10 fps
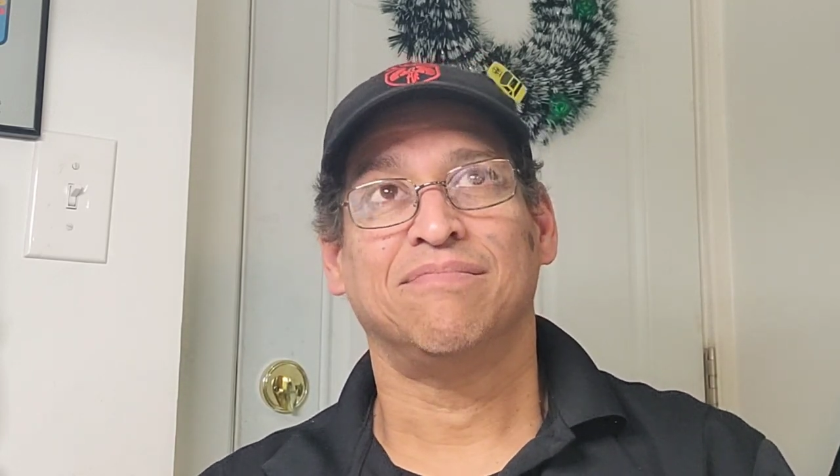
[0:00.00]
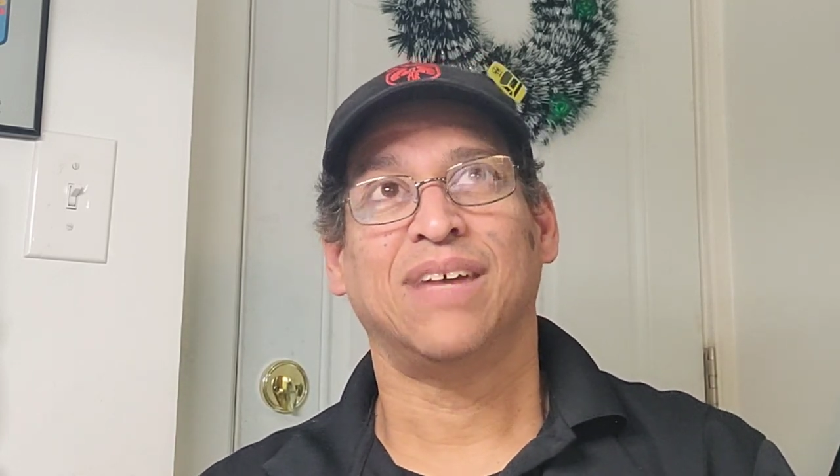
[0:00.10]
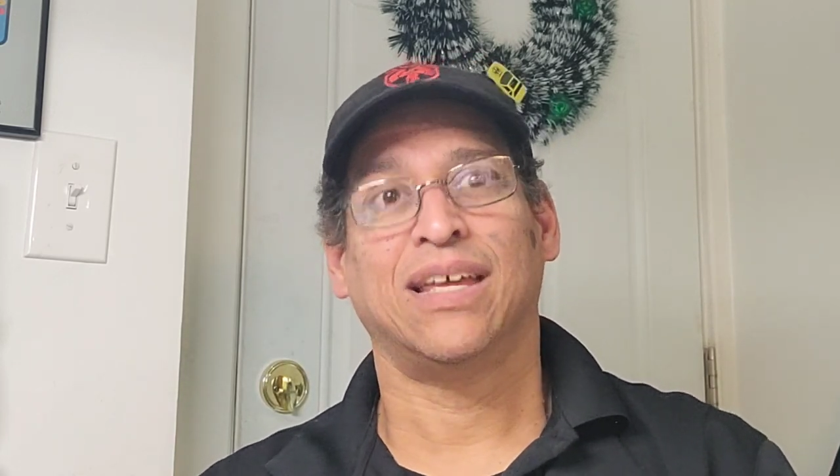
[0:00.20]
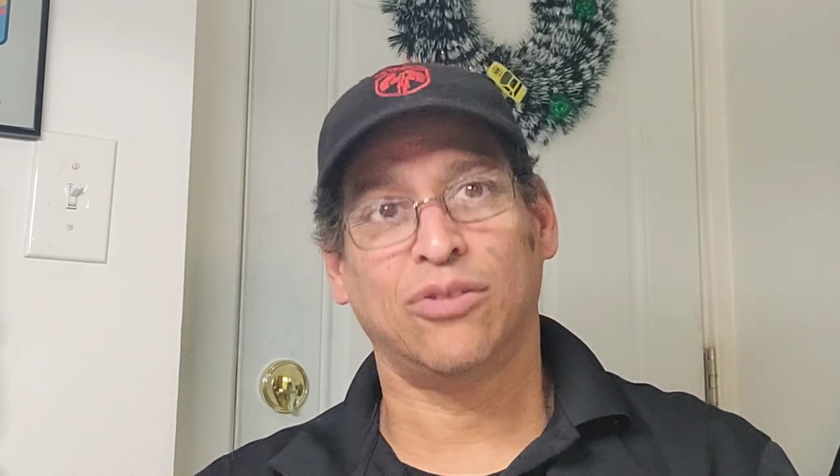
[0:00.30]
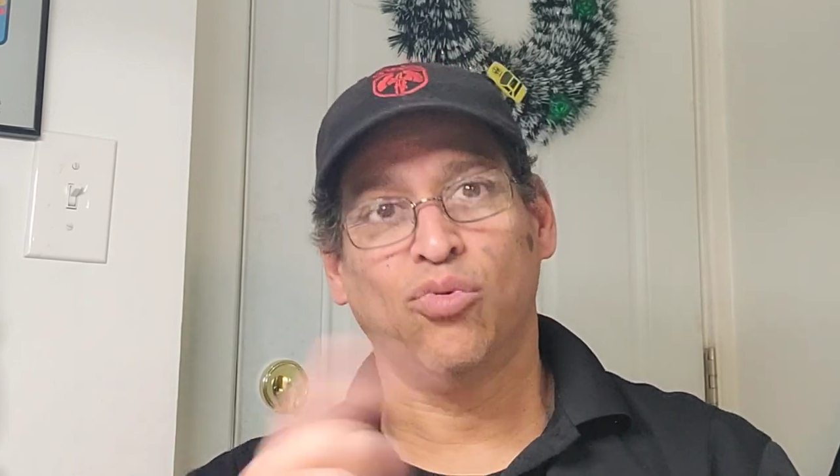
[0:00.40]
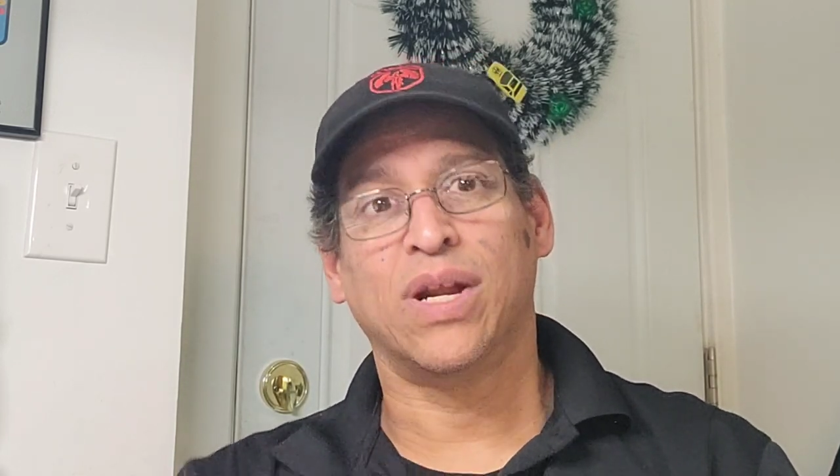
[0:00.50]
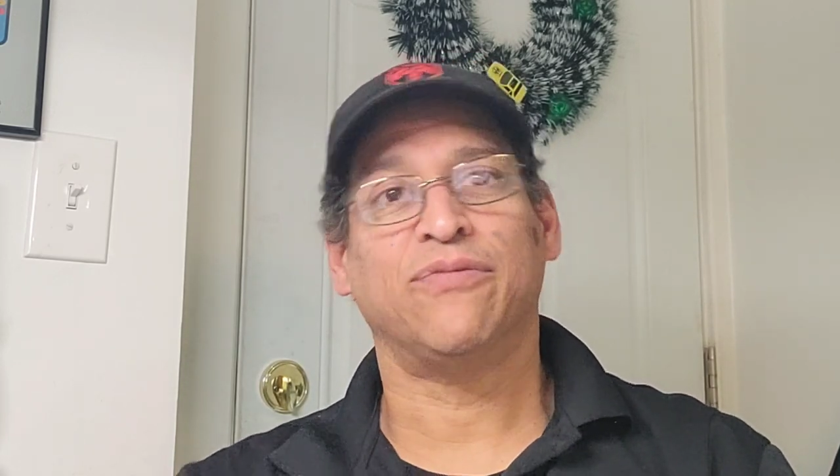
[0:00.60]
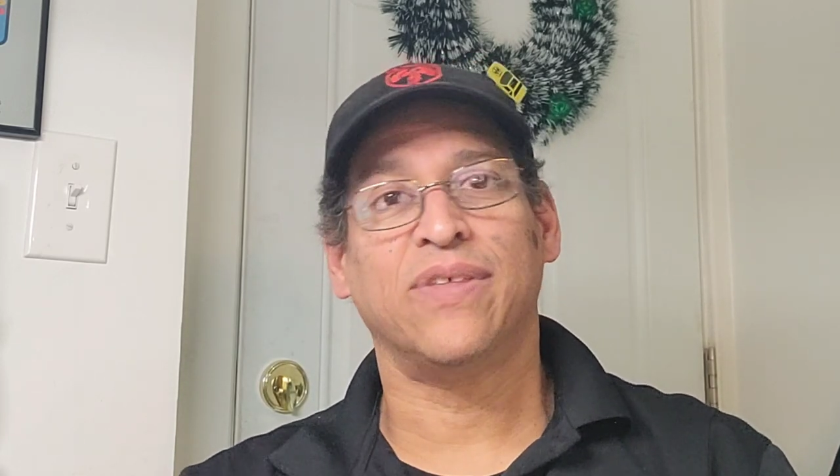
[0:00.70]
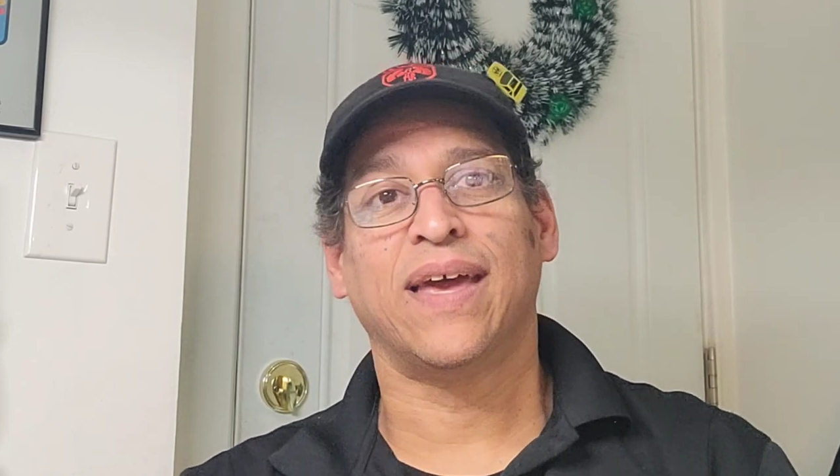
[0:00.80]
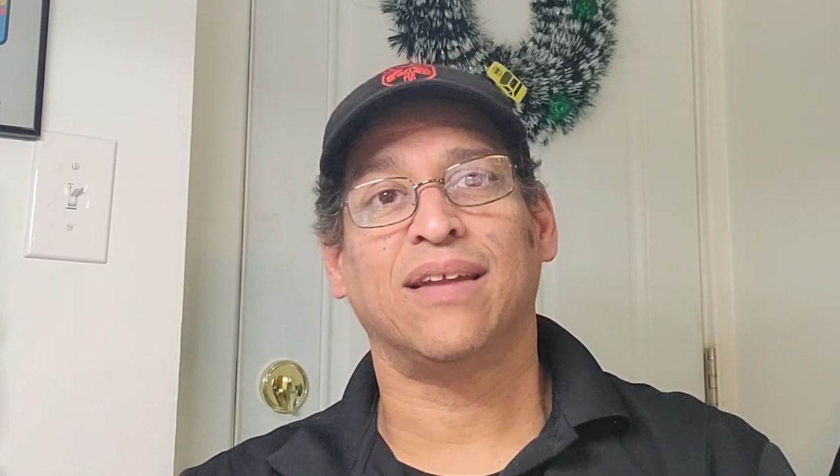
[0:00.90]
And the one
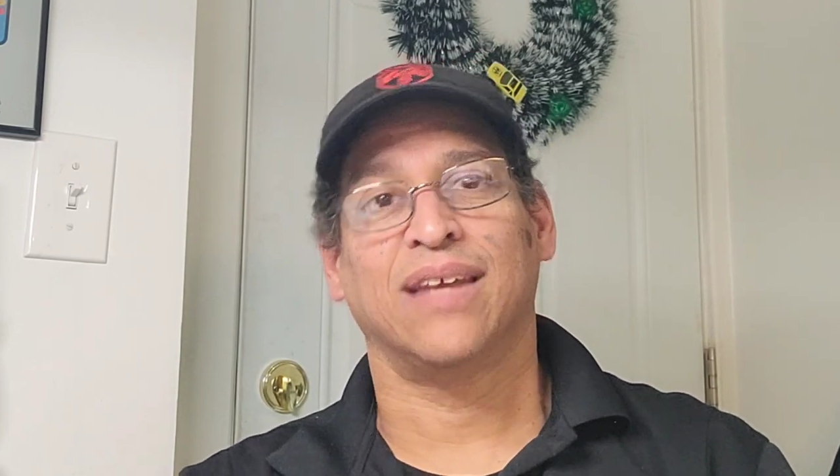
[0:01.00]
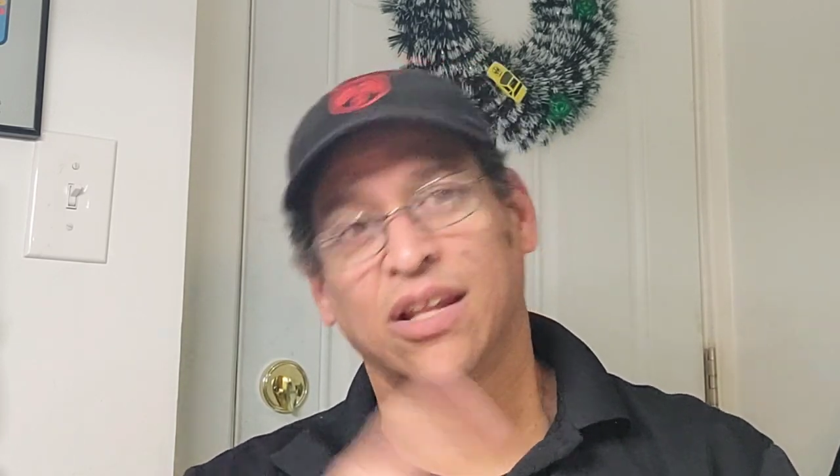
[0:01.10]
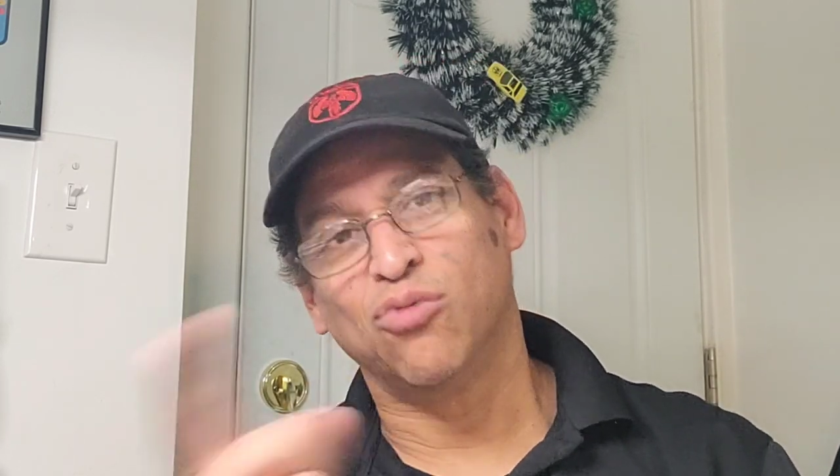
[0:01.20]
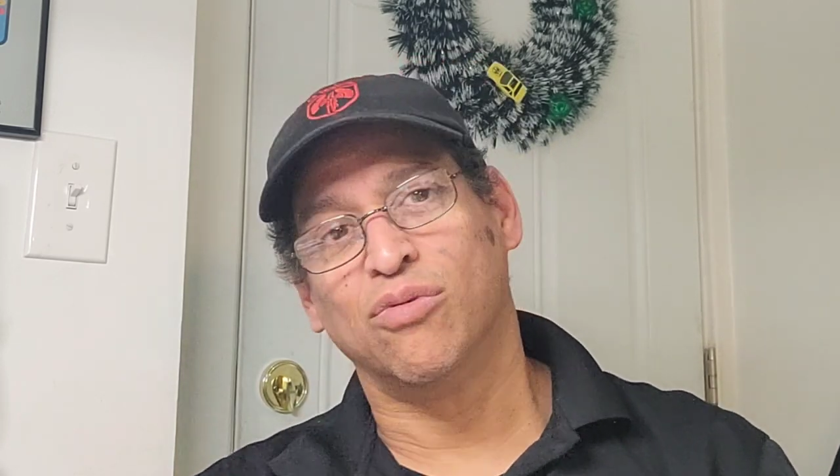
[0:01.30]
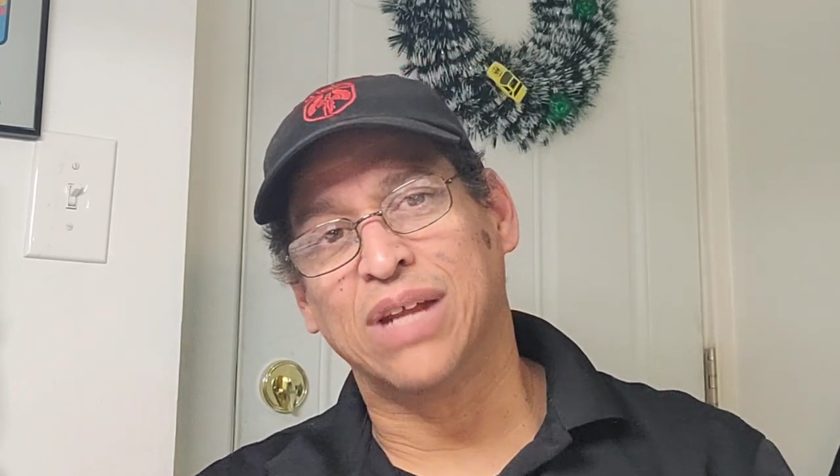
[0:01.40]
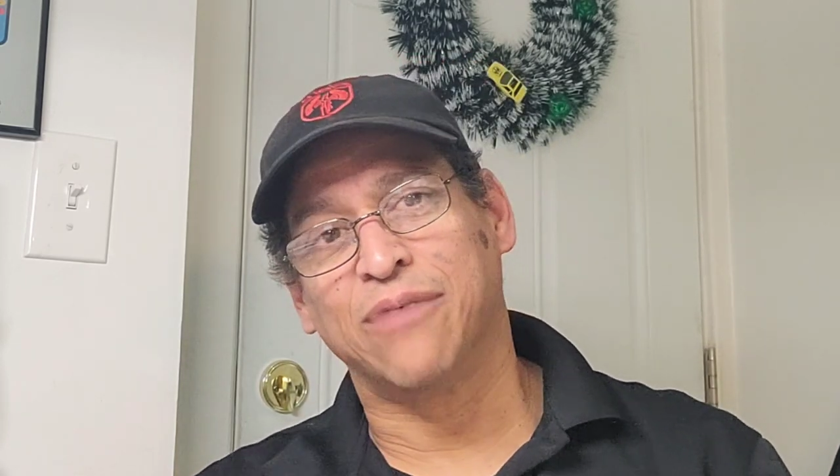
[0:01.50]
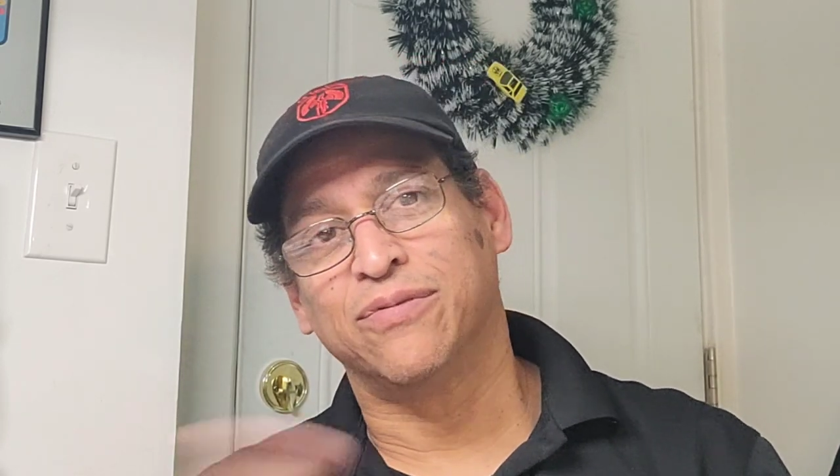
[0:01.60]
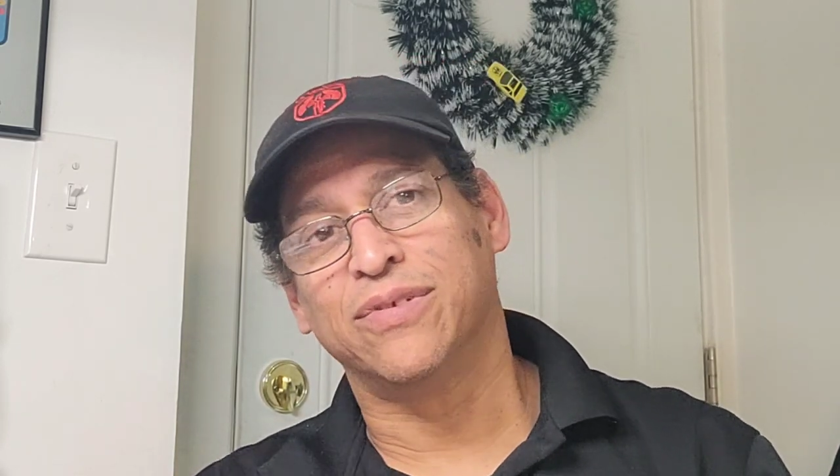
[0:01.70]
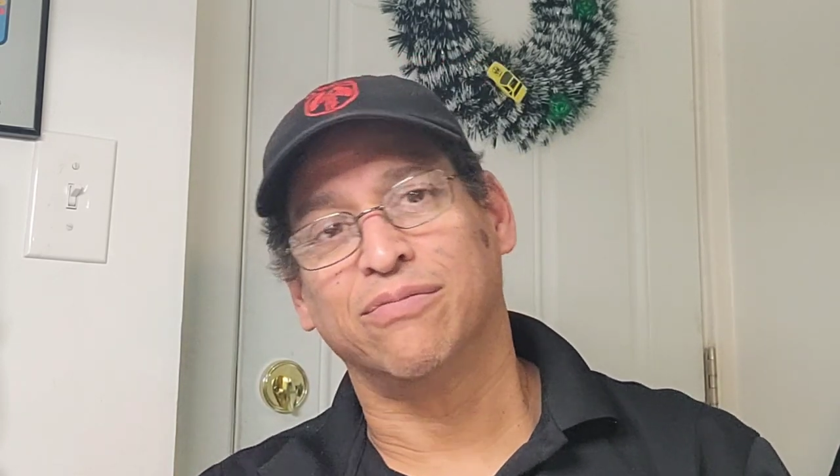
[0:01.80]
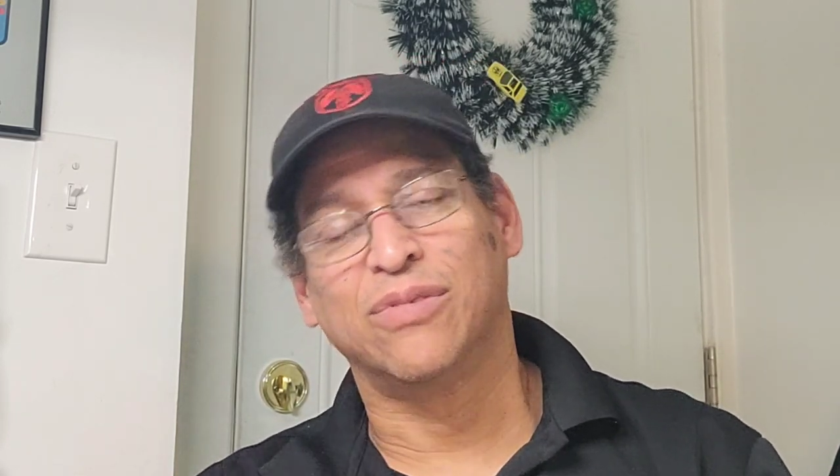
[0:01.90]
after that, and the one after,